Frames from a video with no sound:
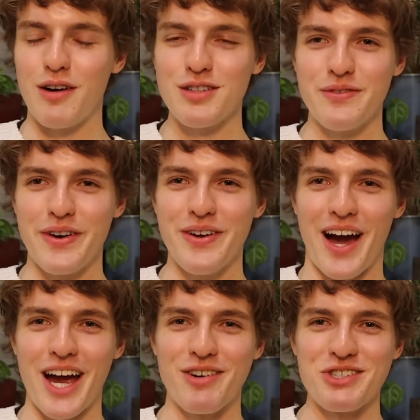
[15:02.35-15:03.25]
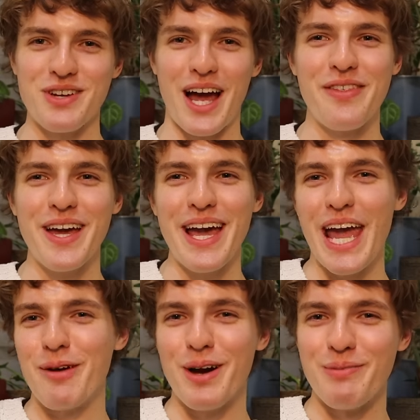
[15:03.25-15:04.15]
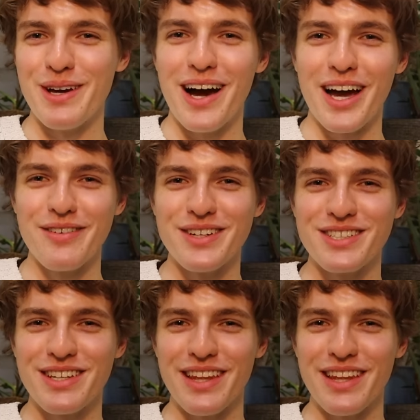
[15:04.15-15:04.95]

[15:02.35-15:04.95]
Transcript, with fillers: That was a very Irish, I think I am a bit Irish.